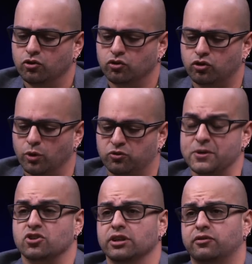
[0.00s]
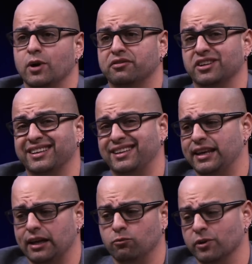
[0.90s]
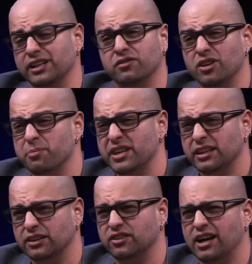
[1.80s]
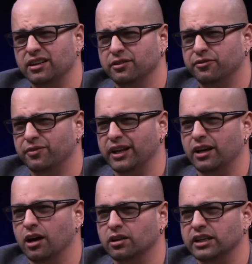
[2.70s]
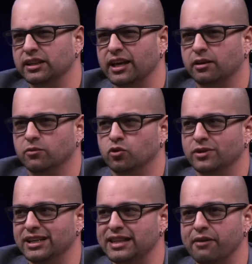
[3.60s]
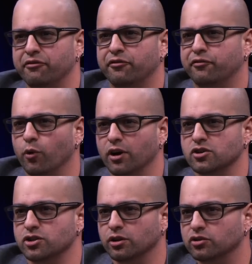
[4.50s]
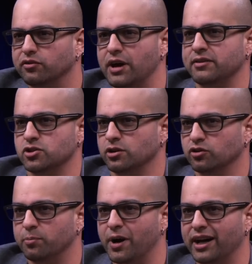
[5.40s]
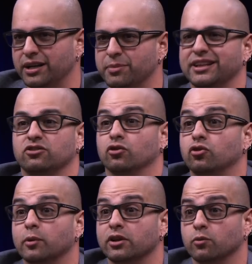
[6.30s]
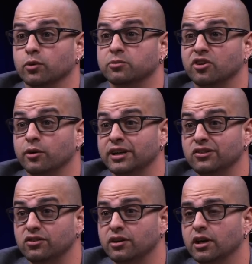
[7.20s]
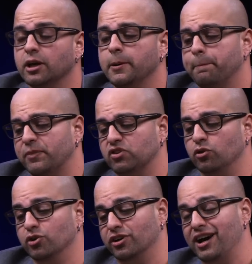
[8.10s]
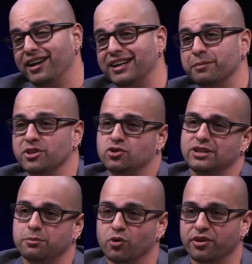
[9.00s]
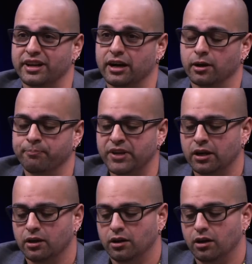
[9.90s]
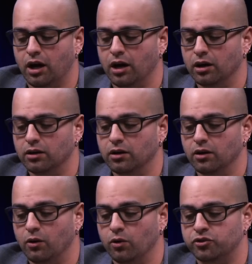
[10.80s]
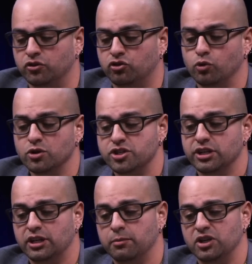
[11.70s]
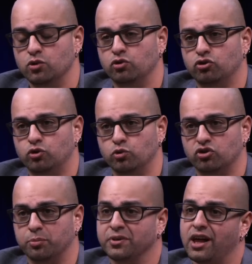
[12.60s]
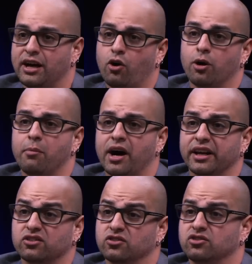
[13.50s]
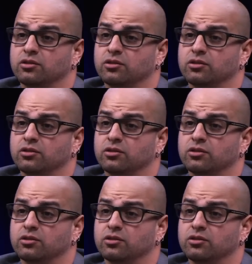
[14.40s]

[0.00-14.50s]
So especially if you have to get rid of something that's kind of like ugly, like you need that 400 hertz, 500 hertz body, but that's also where the room tone is. So you're cutting, but you need more there. Distortion can be used to supply harmonics and